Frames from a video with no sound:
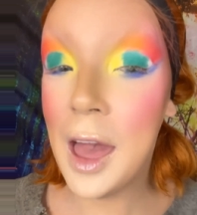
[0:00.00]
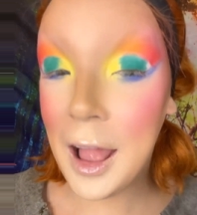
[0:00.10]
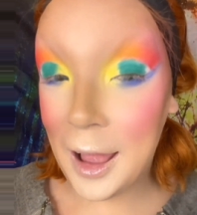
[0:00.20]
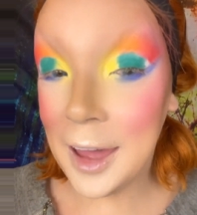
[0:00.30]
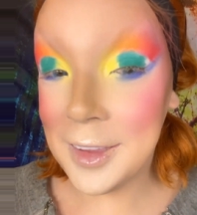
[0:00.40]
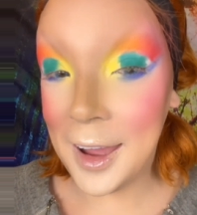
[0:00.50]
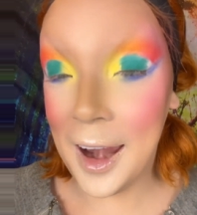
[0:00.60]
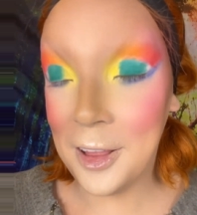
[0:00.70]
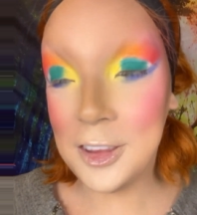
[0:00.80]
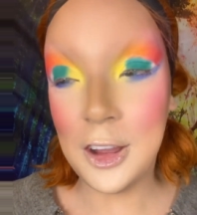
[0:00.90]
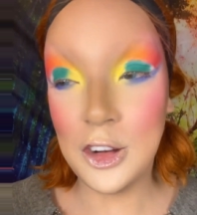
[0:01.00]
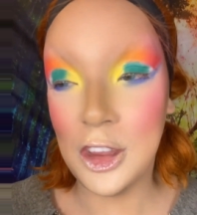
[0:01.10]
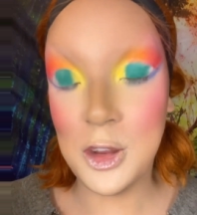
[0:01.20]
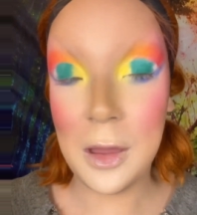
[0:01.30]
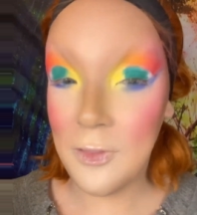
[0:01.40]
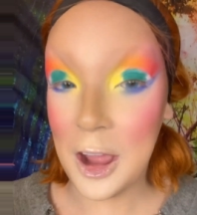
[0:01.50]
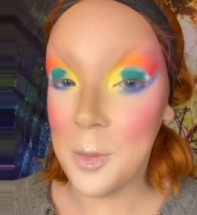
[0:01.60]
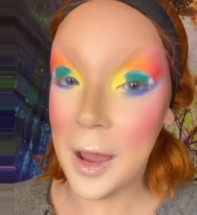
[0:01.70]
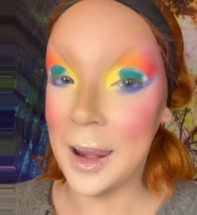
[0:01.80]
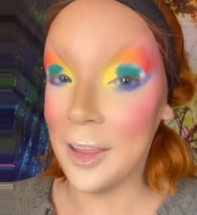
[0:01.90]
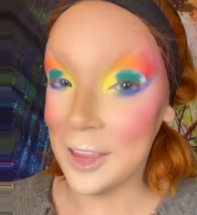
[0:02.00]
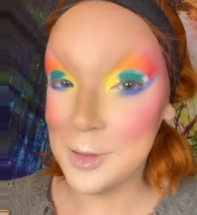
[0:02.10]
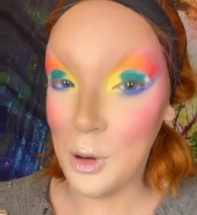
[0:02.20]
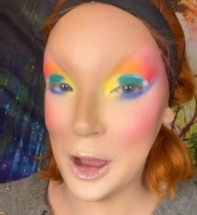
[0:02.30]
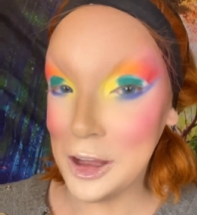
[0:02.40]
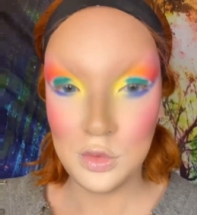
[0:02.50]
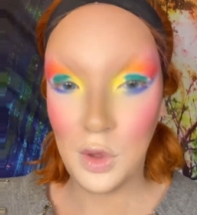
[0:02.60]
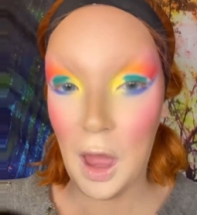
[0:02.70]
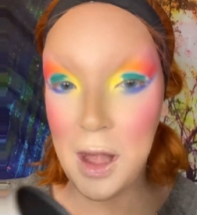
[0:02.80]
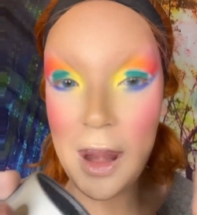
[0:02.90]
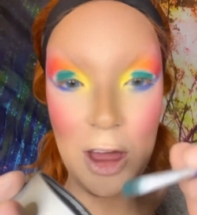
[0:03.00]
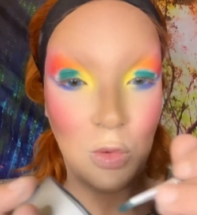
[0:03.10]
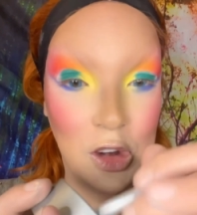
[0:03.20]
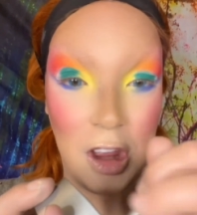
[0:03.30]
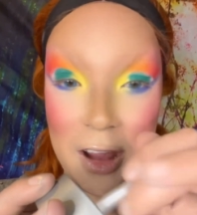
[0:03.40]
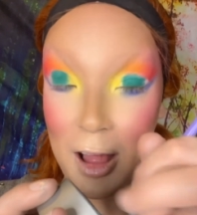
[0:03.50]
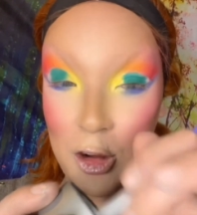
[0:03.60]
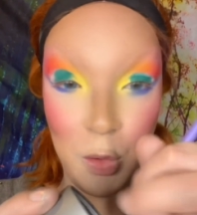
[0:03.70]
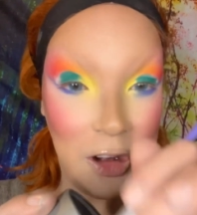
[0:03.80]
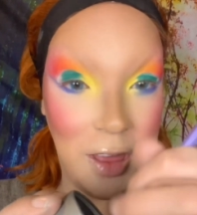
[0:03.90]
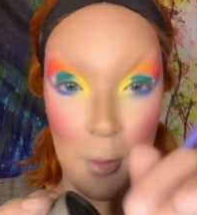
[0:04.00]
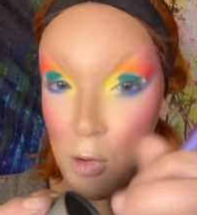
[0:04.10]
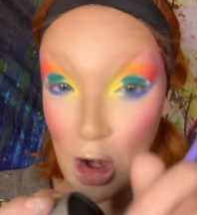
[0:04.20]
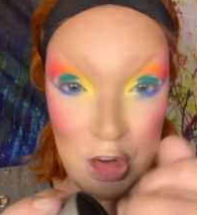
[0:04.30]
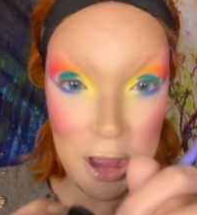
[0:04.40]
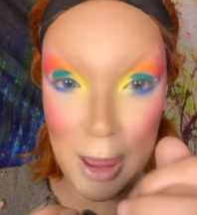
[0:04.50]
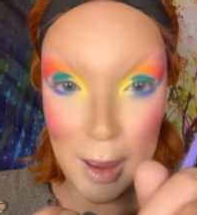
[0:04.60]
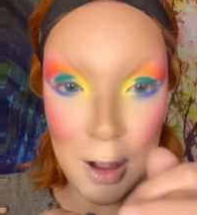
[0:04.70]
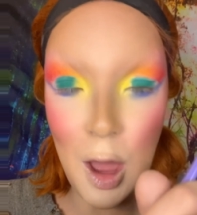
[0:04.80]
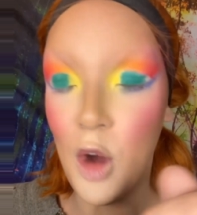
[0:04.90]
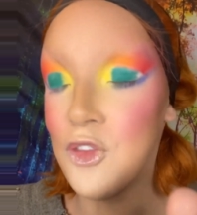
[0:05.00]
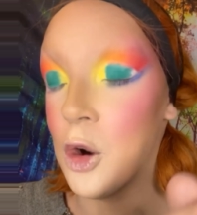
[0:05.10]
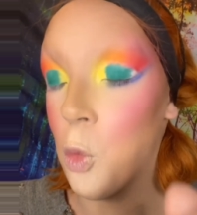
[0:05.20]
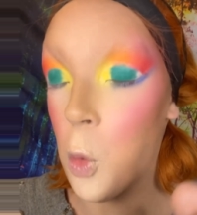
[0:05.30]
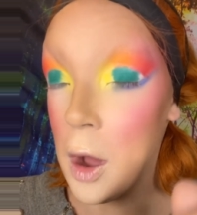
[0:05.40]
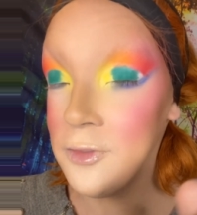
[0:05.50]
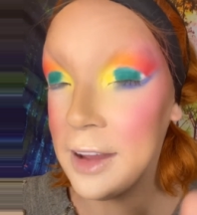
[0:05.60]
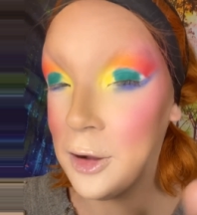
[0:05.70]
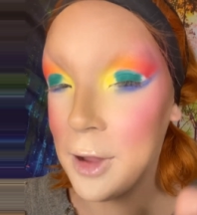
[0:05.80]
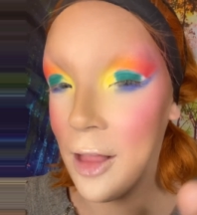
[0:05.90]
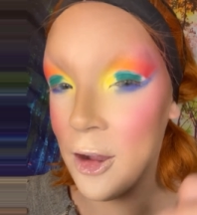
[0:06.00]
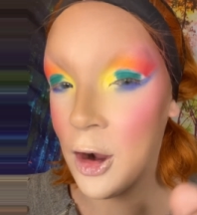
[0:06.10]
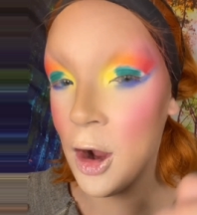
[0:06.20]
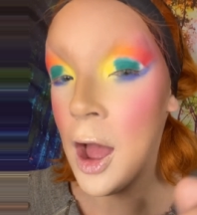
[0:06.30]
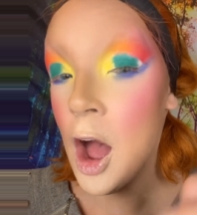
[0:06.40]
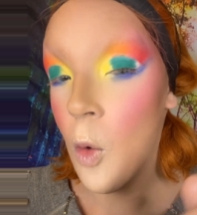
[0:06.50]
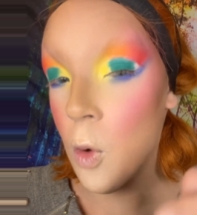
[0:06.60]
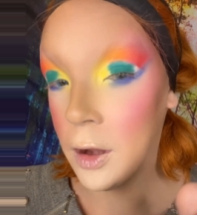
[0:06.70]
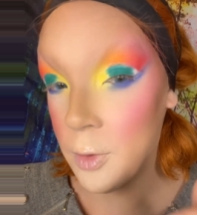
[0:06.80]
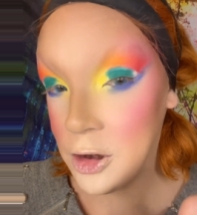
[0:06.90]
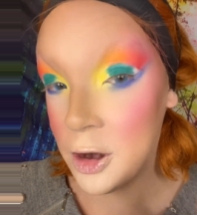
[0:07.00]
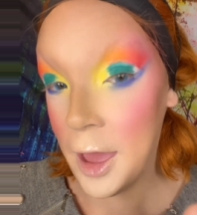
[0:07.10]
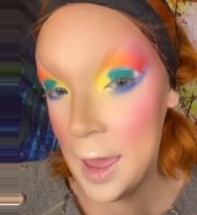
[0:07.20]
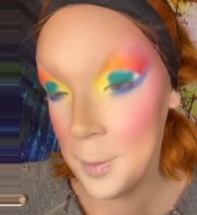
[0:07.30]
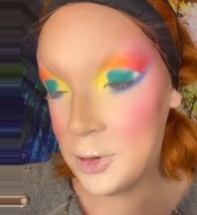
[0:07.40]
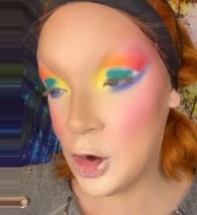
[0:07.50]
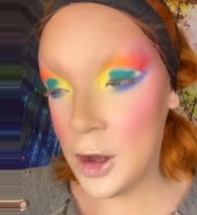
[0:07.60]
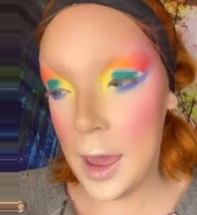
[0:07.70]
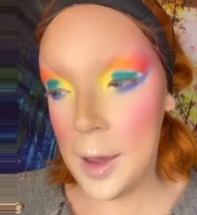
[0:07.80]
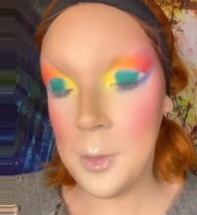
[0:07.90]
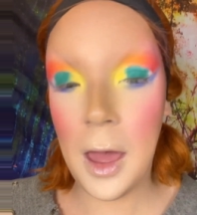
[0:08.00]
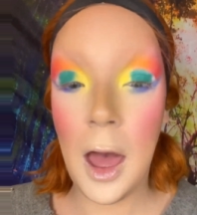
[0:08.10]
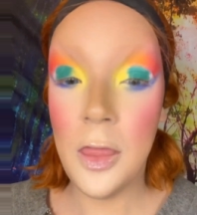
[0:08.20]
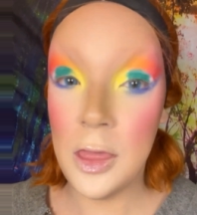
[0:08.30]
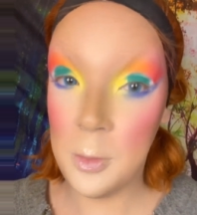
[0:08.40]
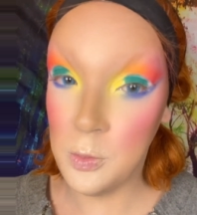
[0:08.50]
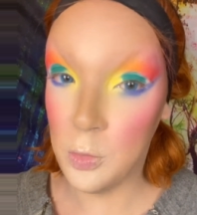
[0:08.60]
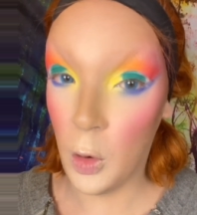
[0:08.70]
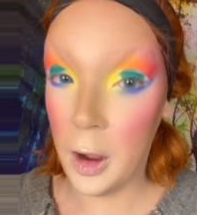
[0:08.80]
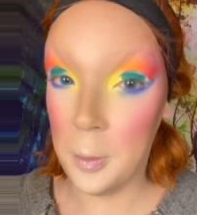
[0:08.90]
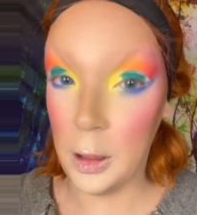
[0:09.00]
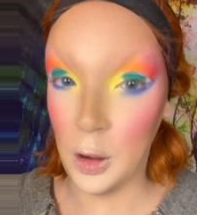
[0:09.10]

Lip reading: because it kind of looks like you're just doing finger painting at this point. Next, we're just going to color switch that brush again. For one final color, we're going to return to Amsterdam, the royal blue.